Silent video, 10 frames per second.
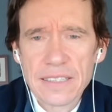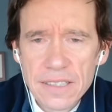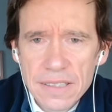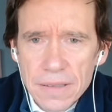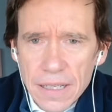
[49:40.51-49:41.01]

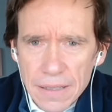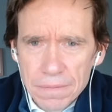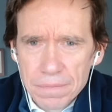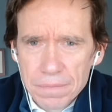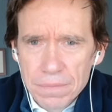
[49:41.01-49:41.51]
is
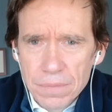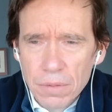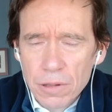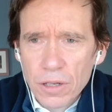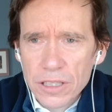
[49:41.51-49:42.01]

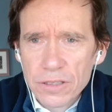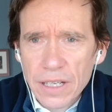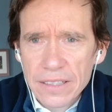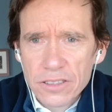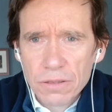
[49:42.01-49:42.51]
probably one you
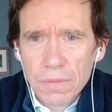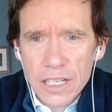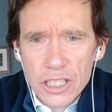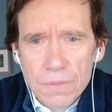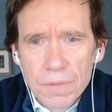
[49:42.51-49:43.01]
get too
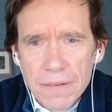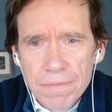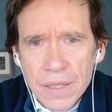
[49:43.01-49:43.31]
much, but